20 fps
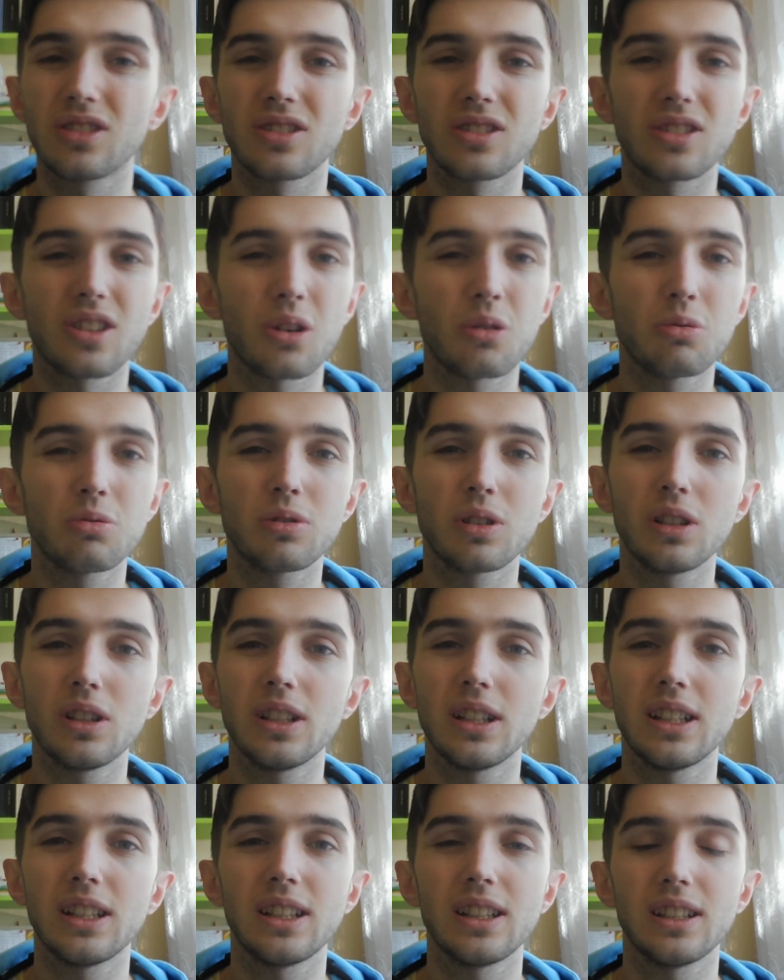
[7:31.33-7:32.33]

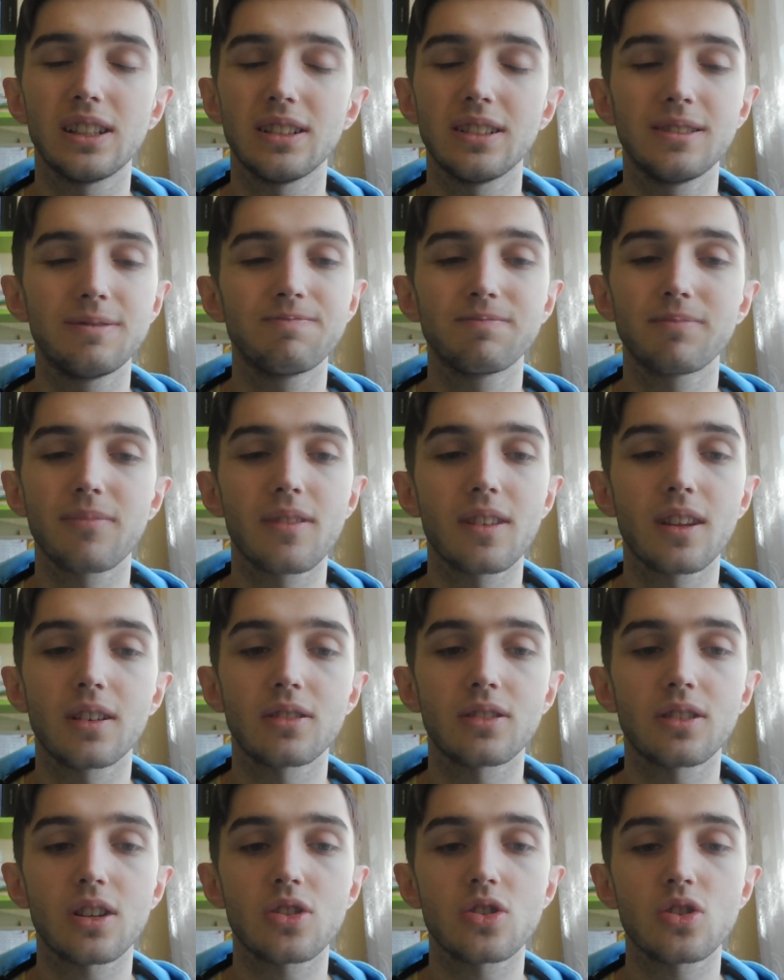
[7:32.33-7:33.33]
totally
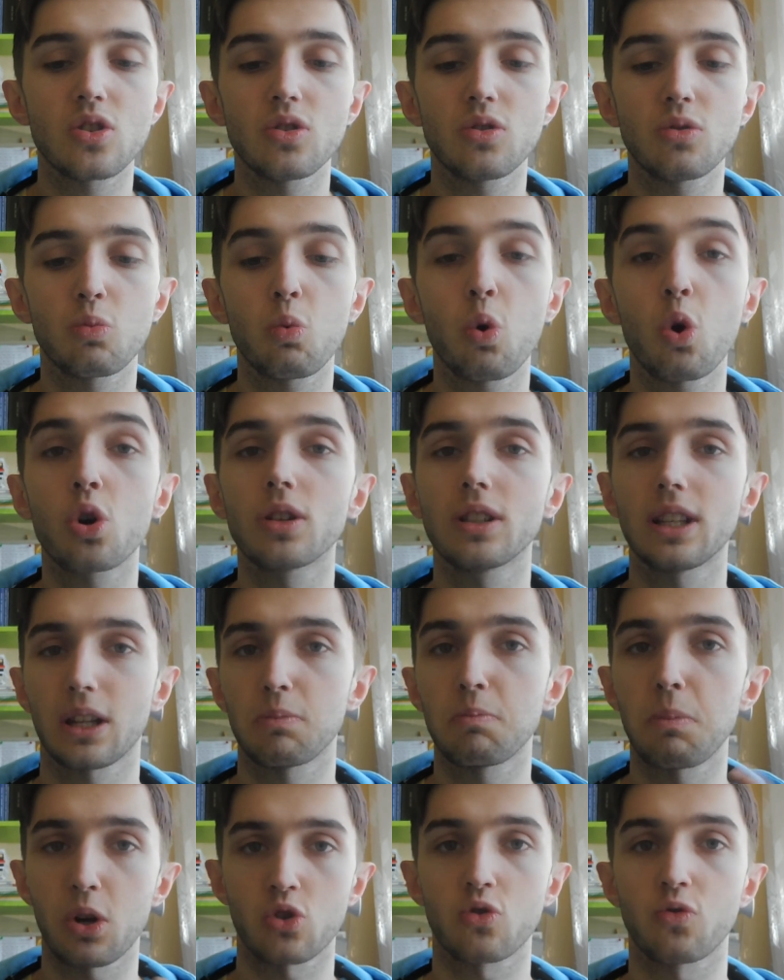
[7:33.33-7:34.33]
doesn't work that
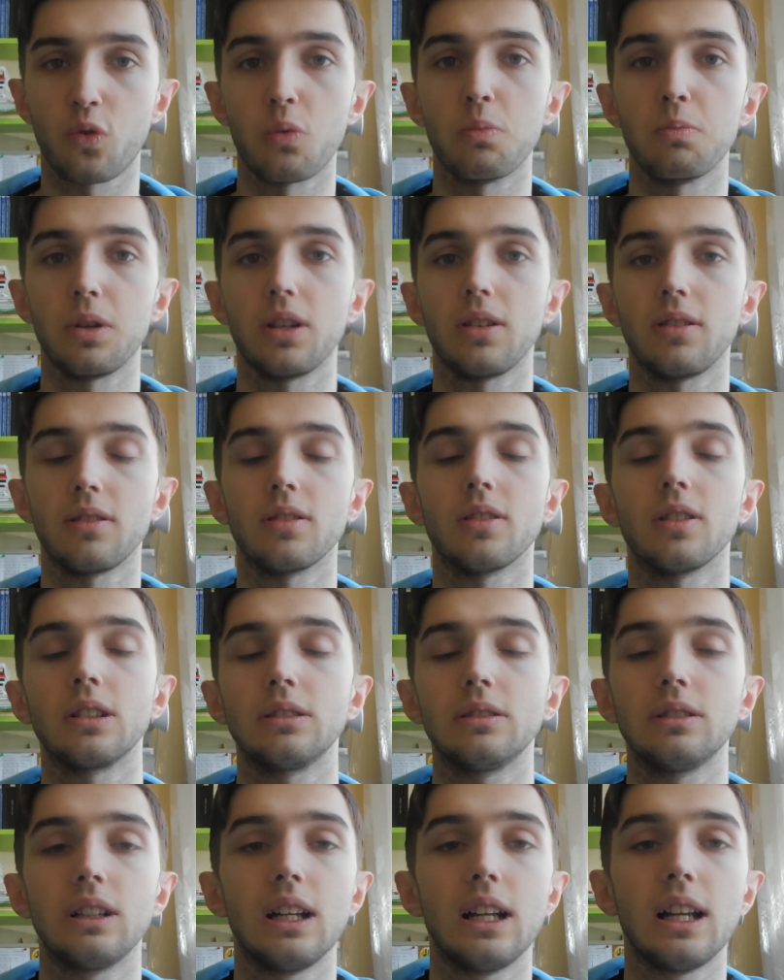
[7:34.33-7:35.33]
much for me, you
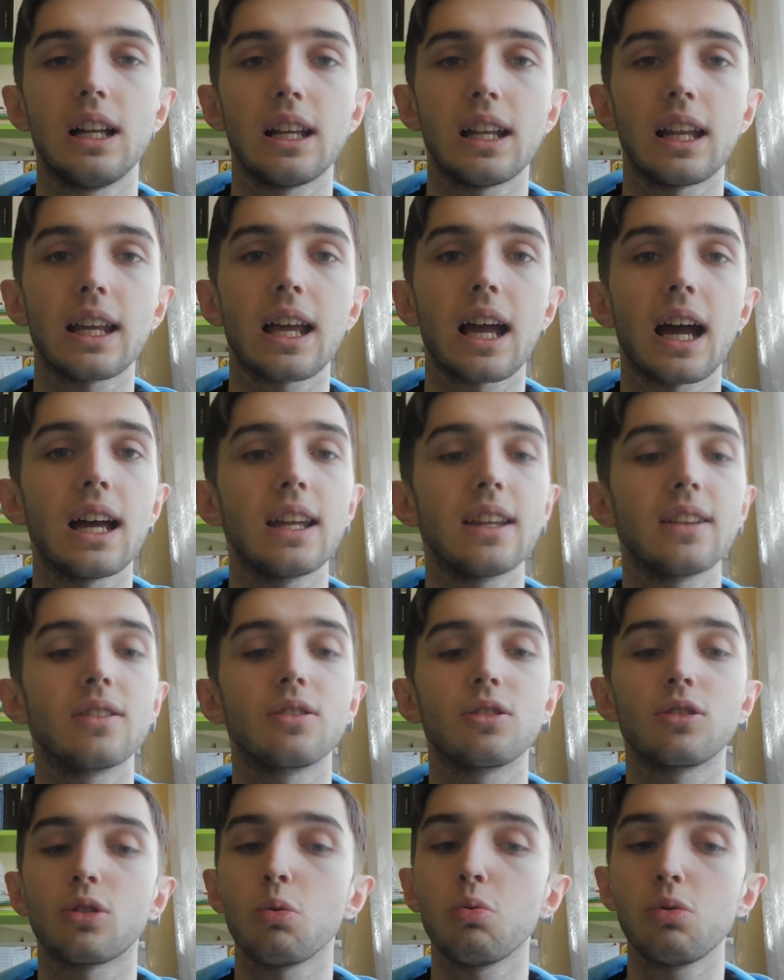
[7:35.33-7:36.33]
know. Like, I
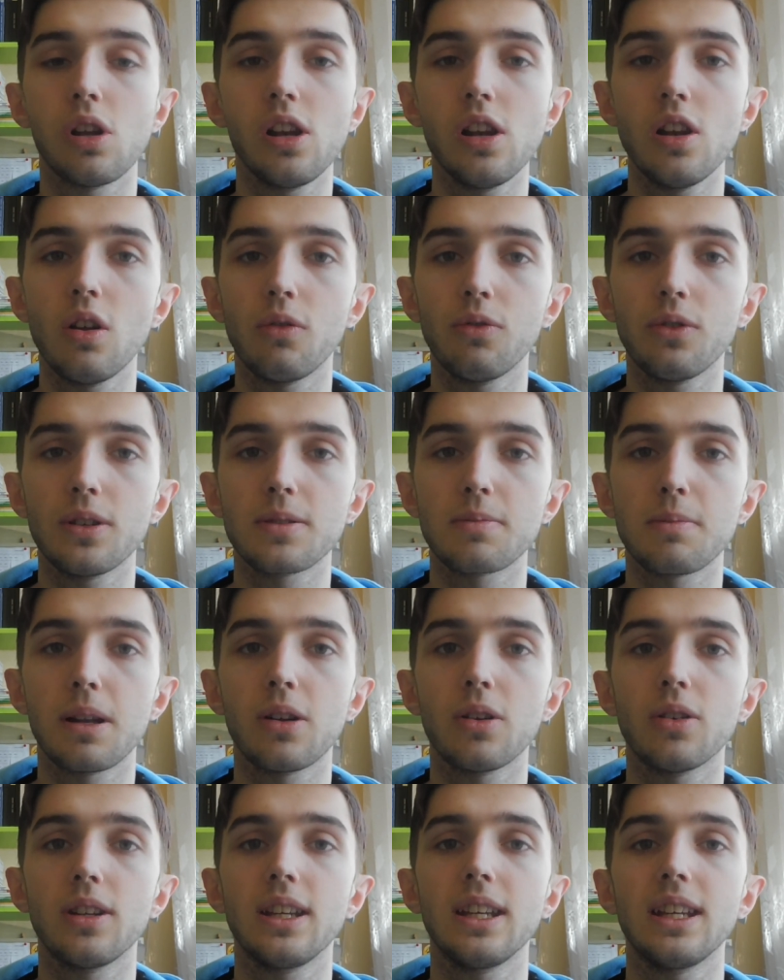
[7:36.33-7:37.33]
totally love this
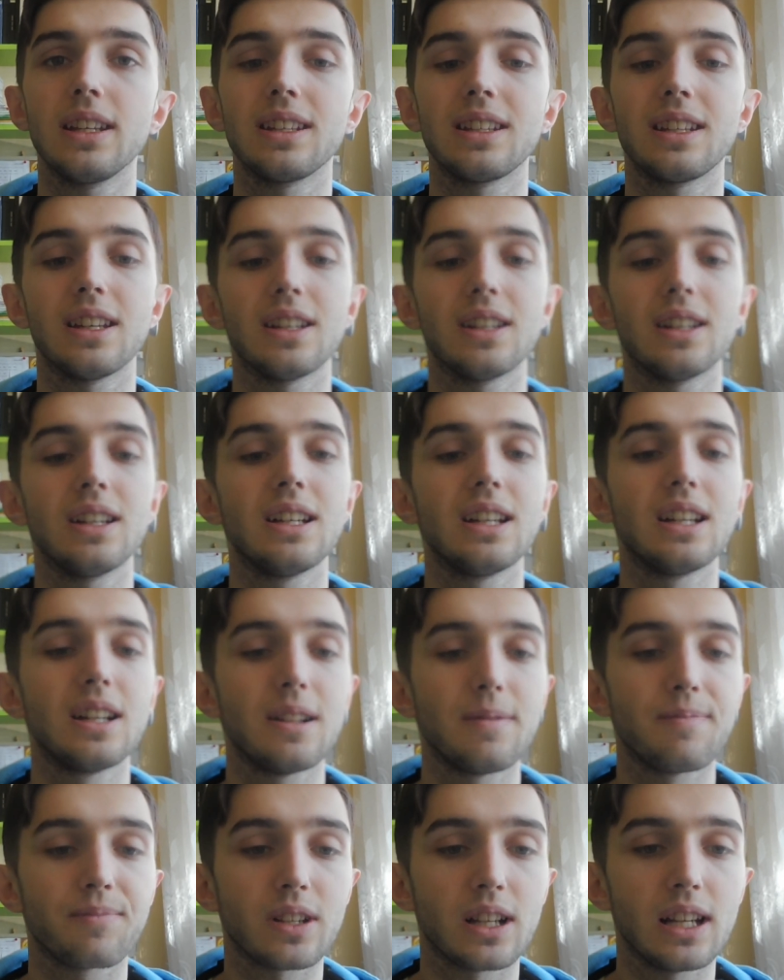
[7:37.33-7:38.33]
melody, the
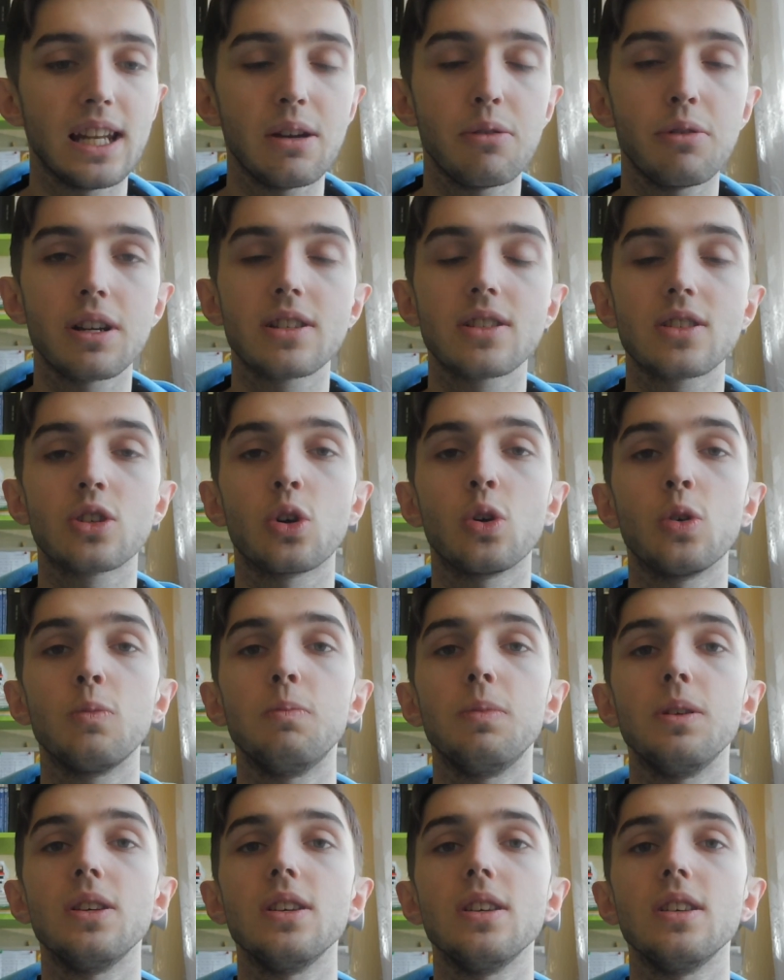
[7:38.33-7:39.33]
lyrics could
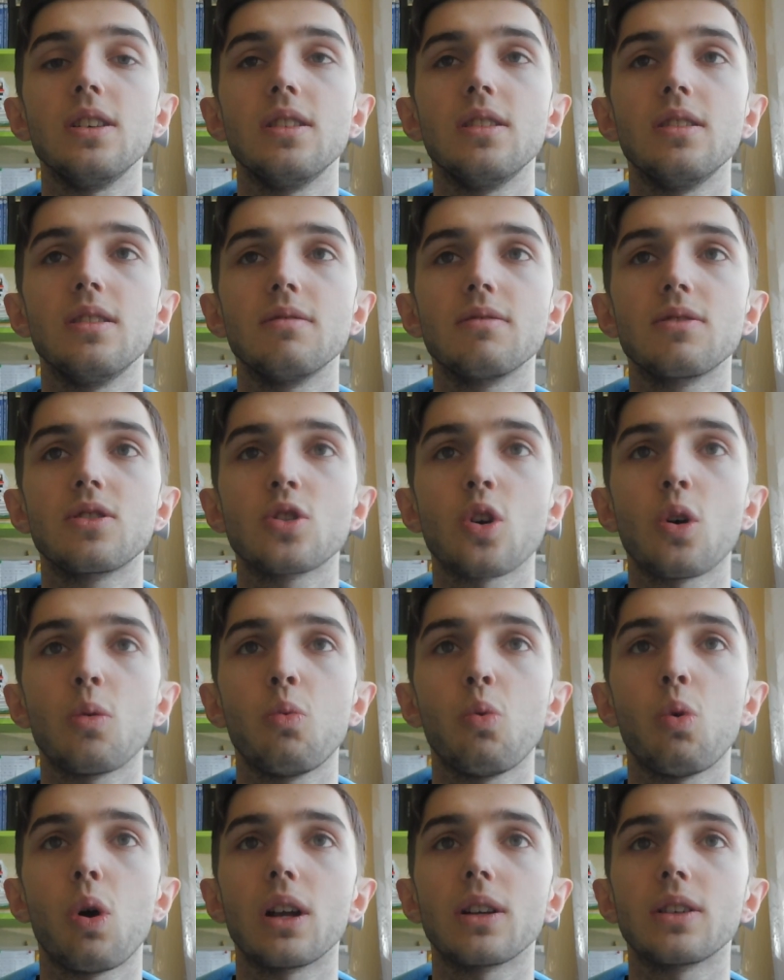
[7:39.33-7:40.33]
be
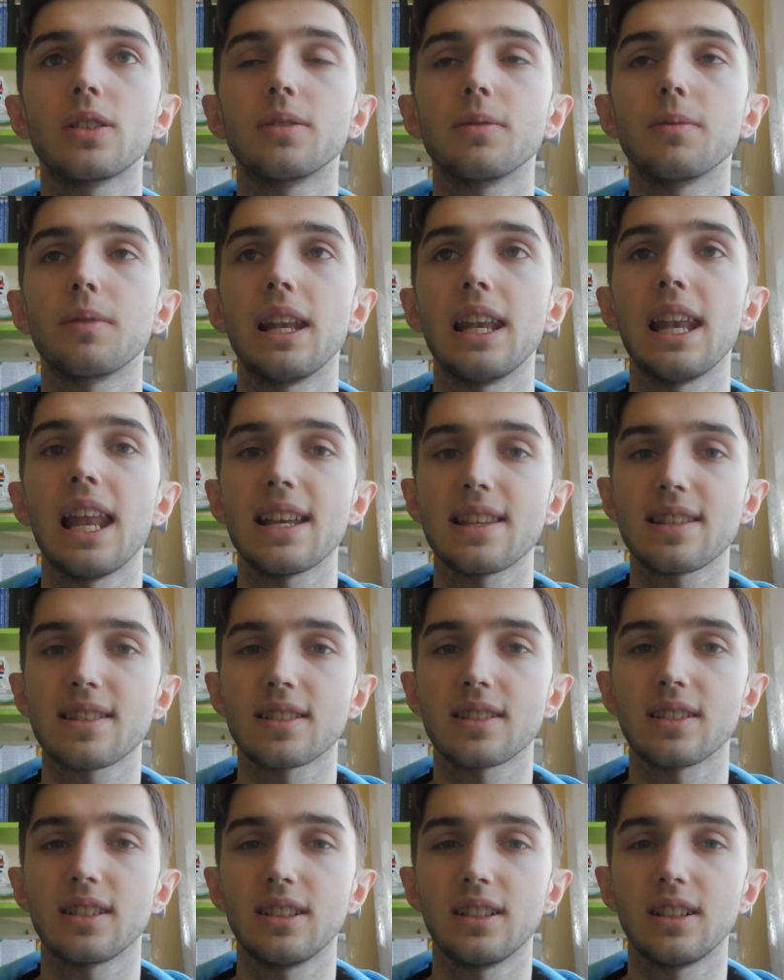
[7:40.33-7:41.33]
somewhat
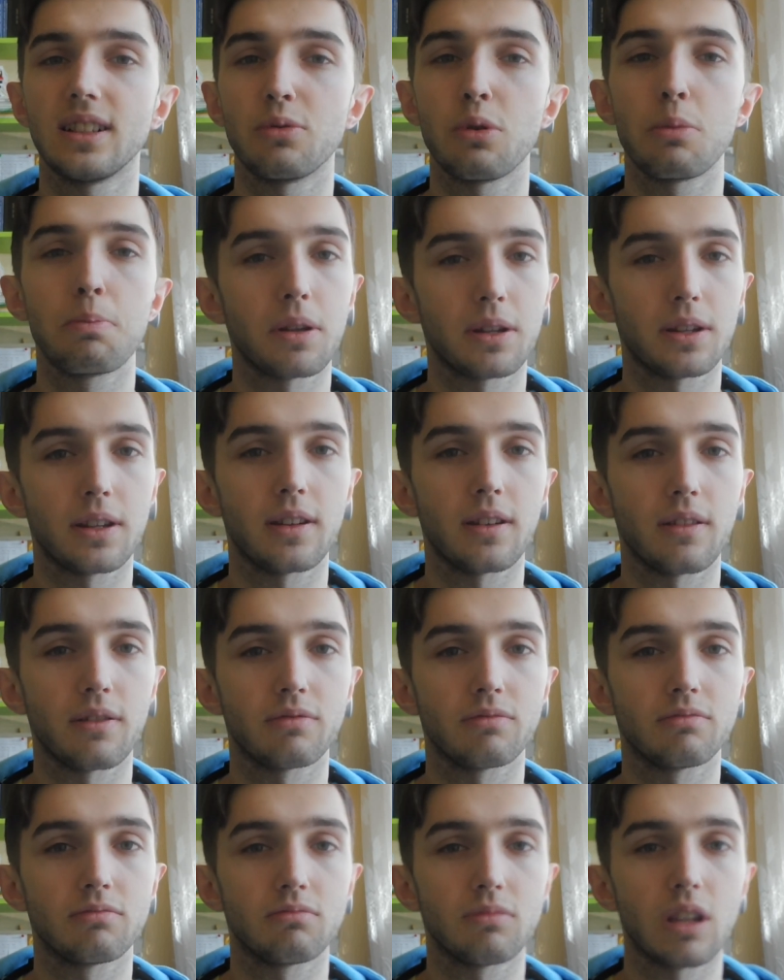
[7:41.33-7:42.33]
less repetitive,
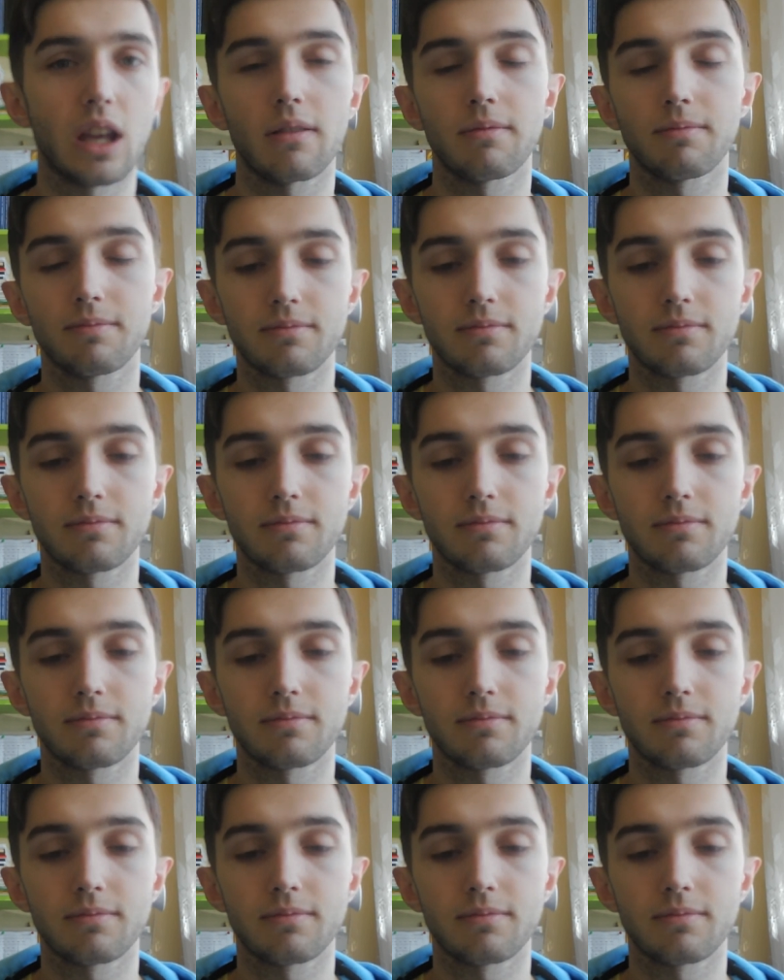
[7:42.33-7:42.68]
yeah,